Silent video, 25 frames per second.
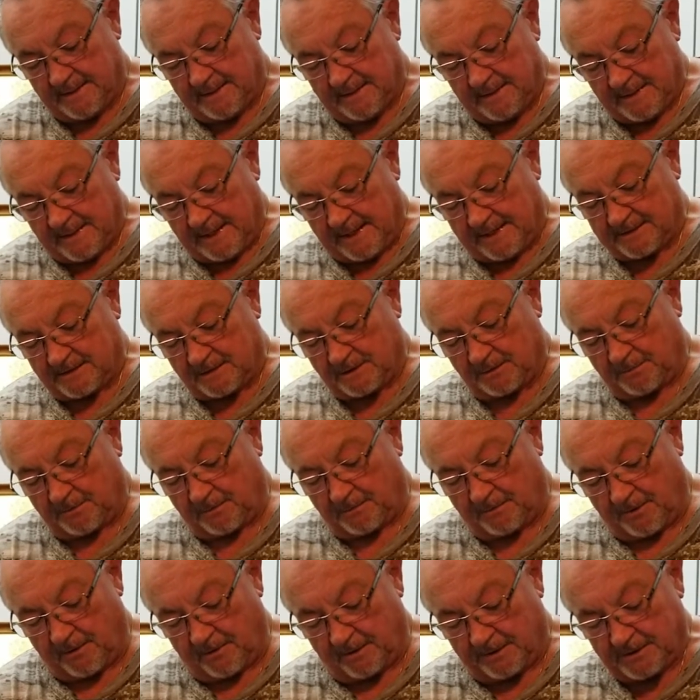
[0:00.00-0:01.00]
on Super
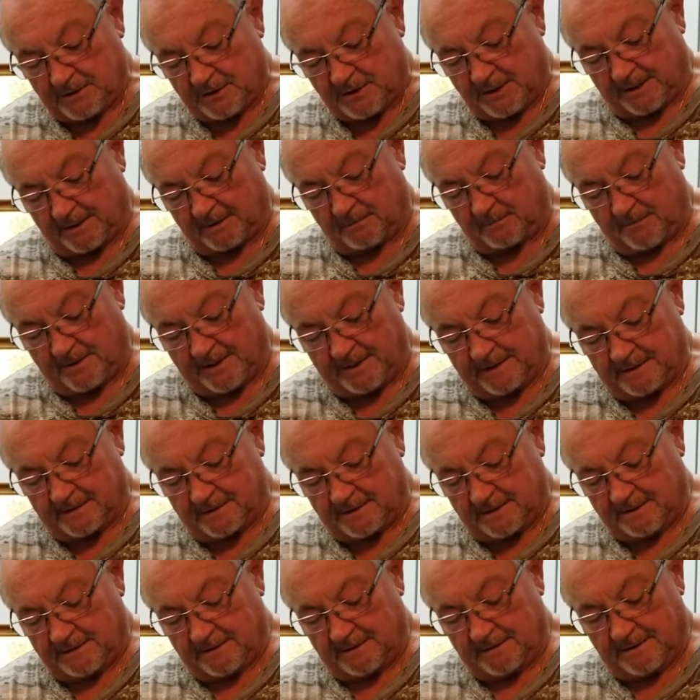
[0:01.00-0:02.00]
Bowl and chicken
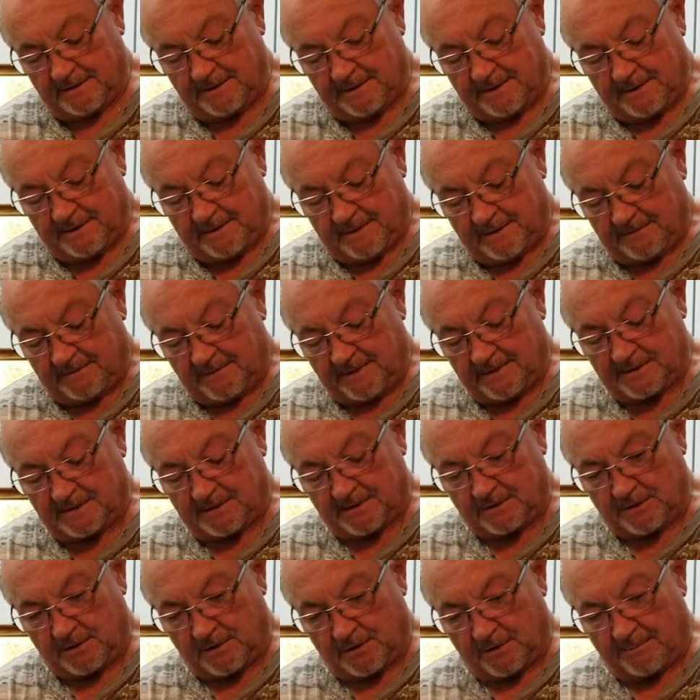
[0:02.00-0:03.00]
wings, this
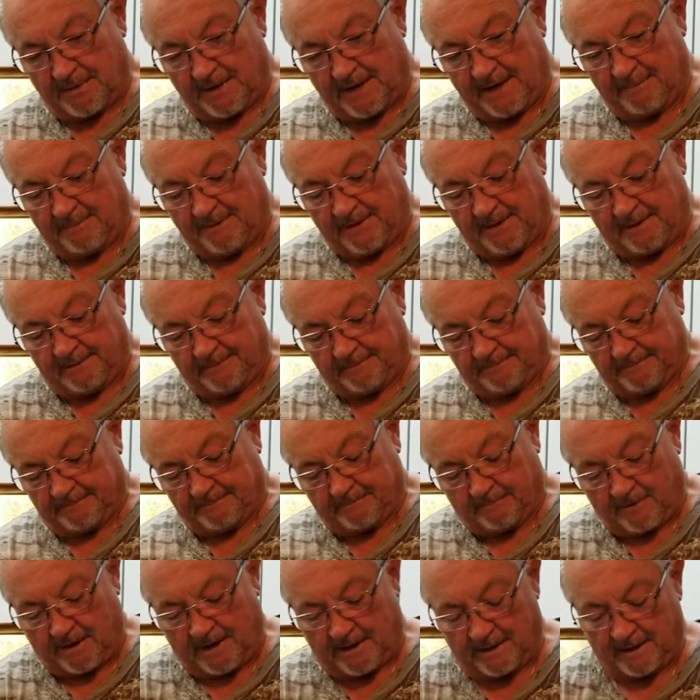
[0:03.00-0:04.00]
is your baby
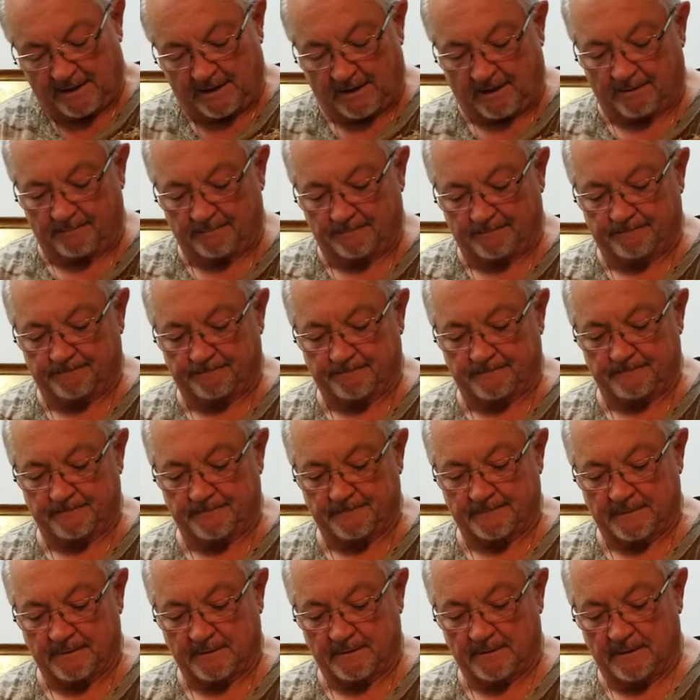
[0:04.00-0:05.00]
right here.
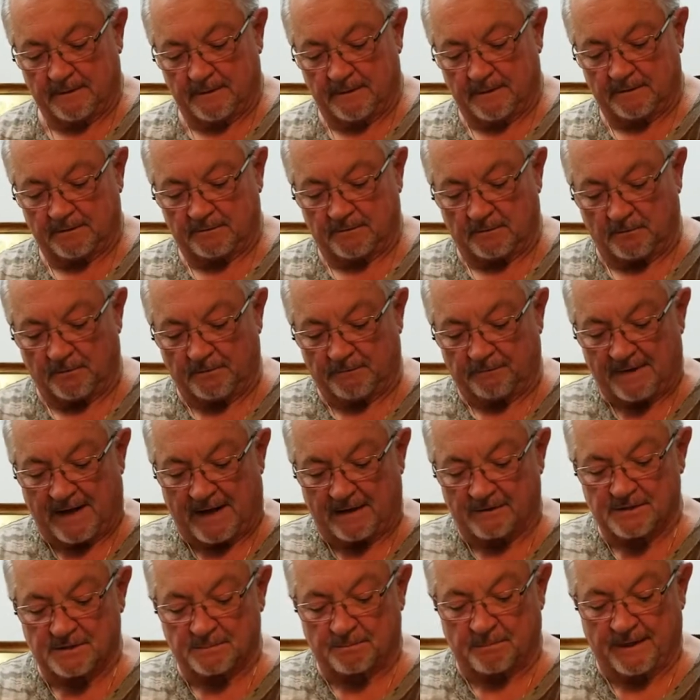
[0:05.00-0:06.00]
So we've now
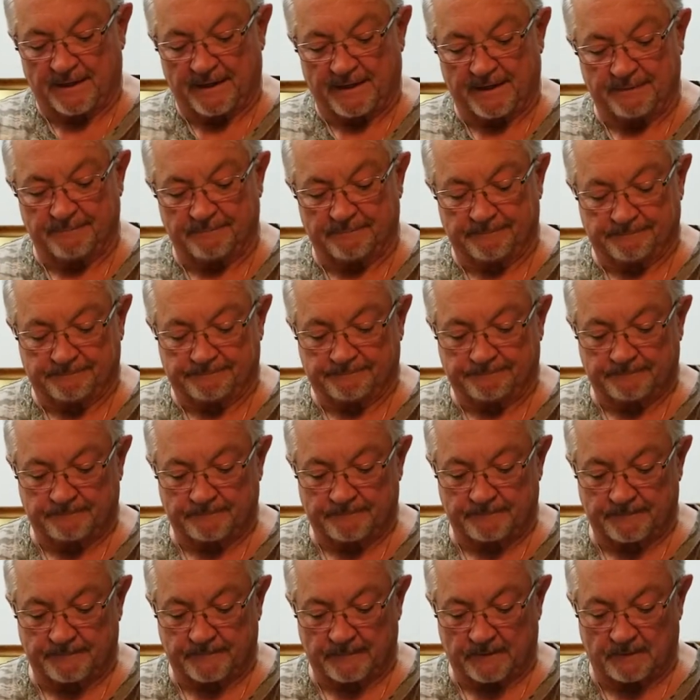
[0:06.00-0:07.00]
split it,
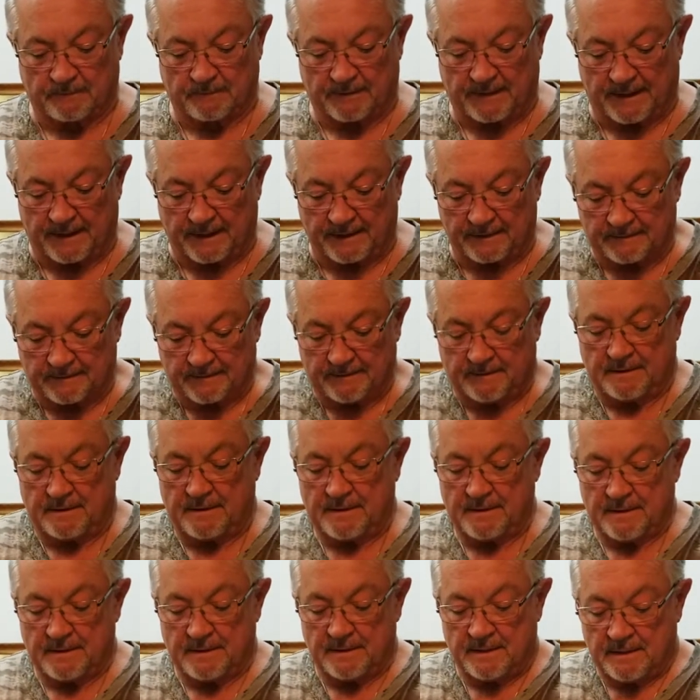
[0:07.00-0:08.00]
okay?
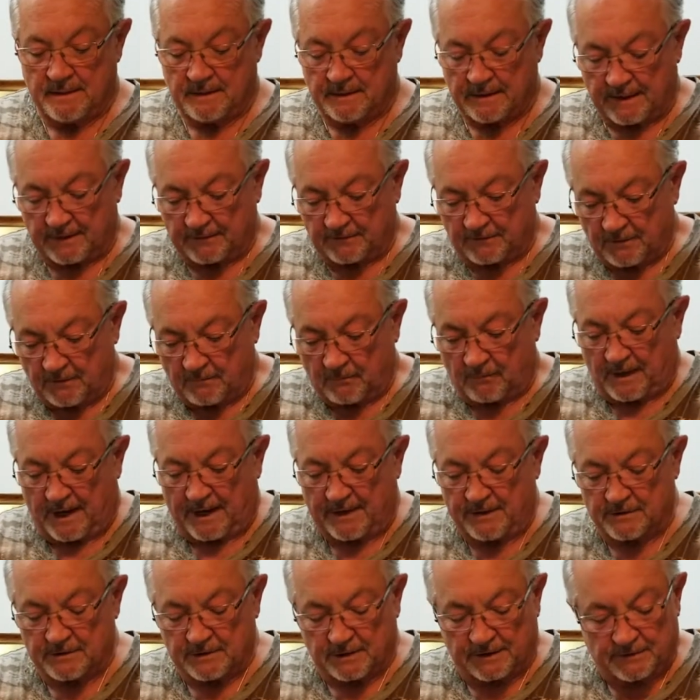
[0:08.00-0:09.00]
Nice. Now what I
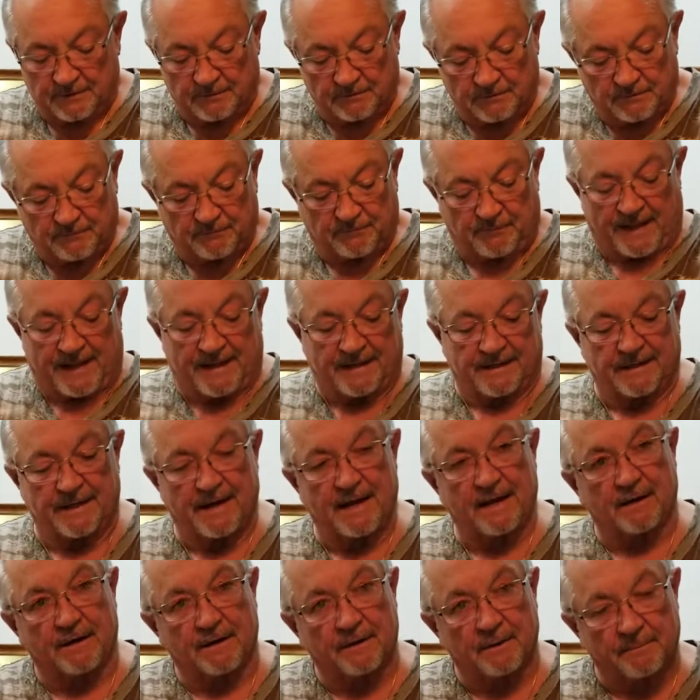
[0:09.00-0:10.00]
usually do is flatten it
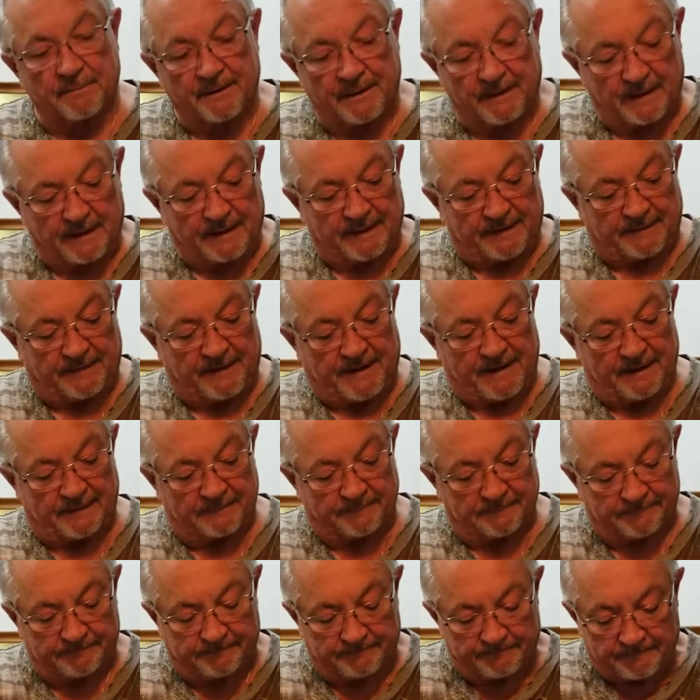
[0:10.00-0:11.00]
out a little bit like that.
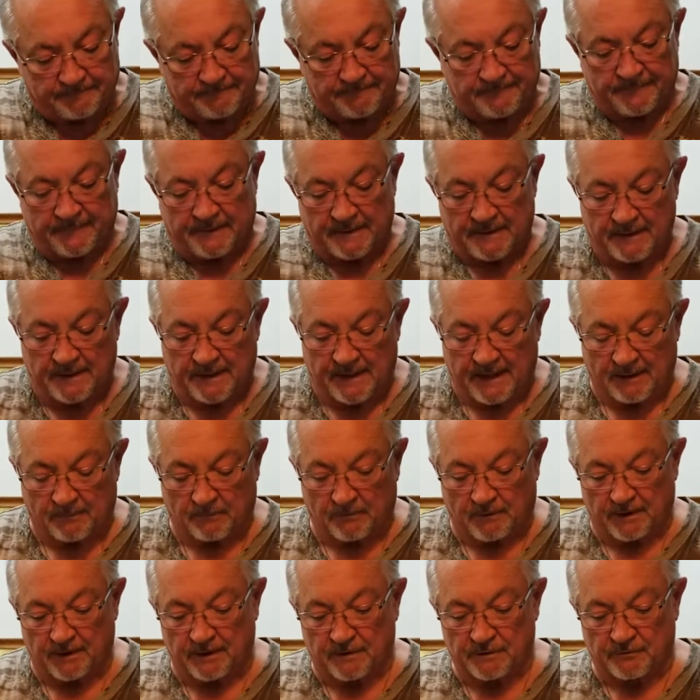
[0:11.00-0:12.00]
And we're
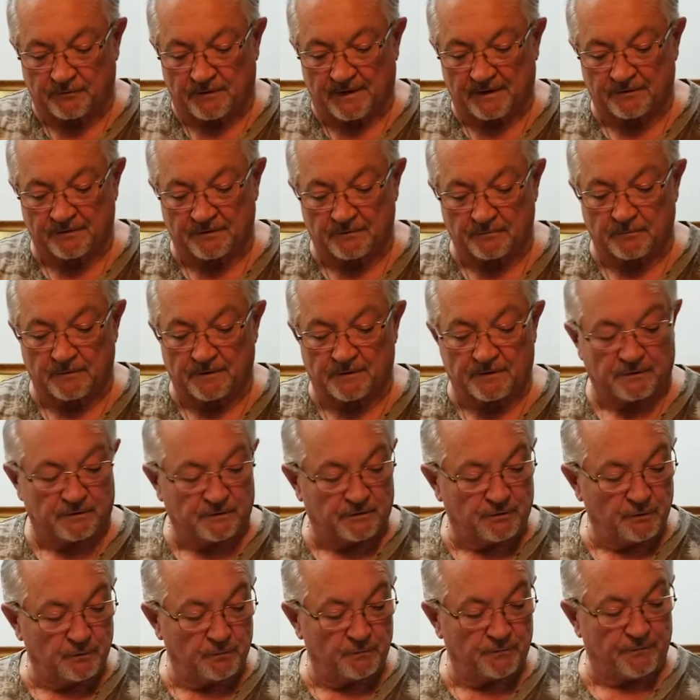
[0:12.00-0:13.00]
going to dress it with the
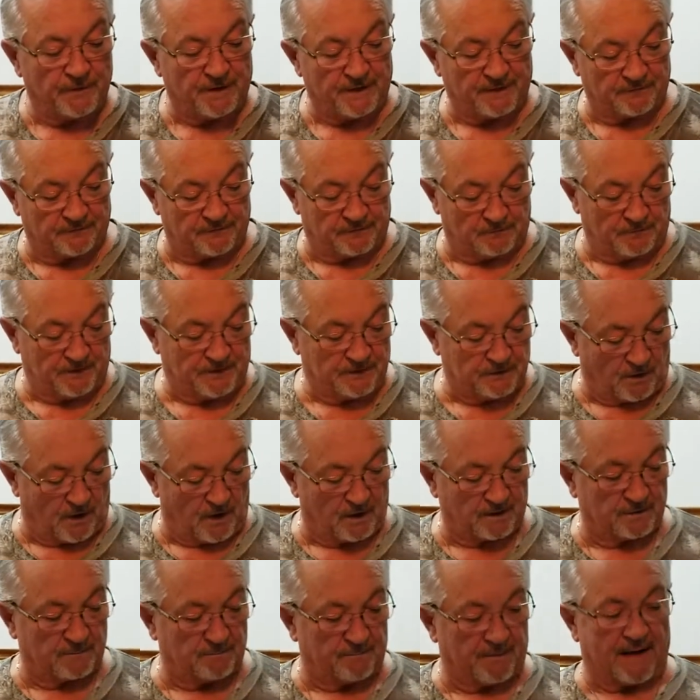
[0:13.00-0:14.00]
two things that we
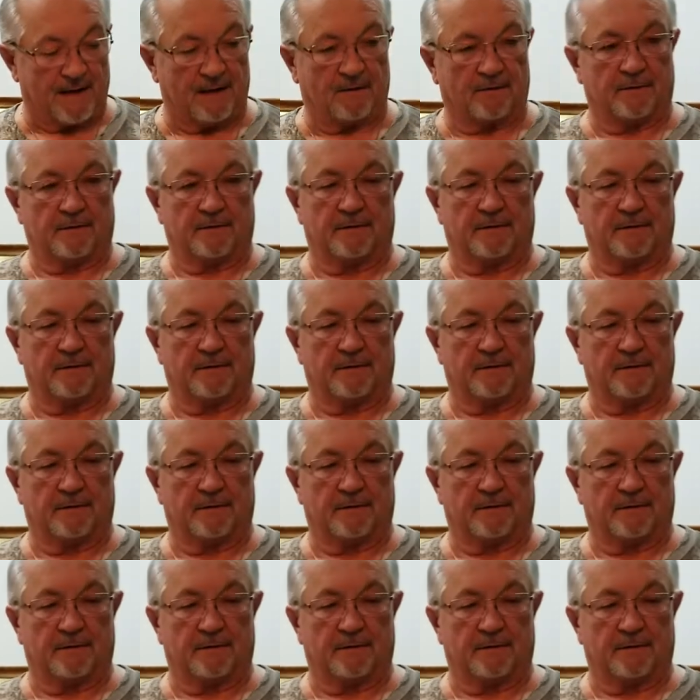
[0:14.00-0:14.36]
talked about